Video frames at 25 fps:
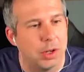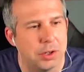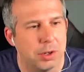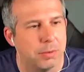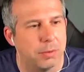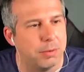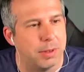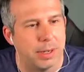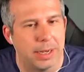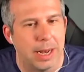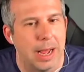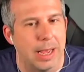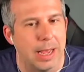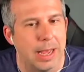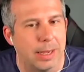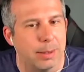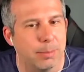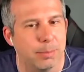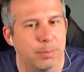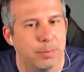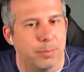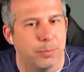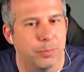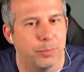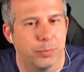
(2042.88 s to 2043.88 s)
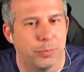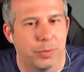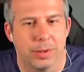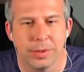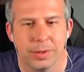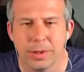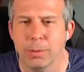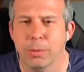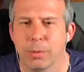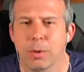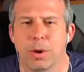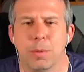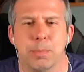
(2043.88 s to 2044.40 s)
of the game. It's
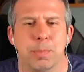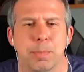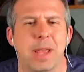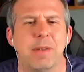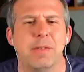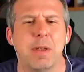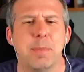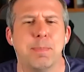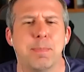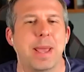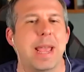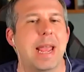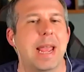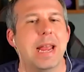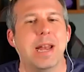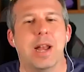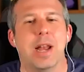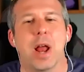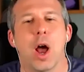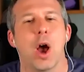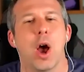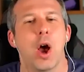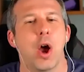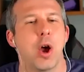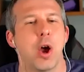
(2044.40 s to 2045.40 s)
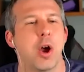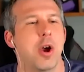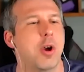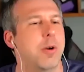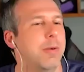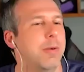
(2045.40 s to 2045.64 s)
like, well, PvP, no,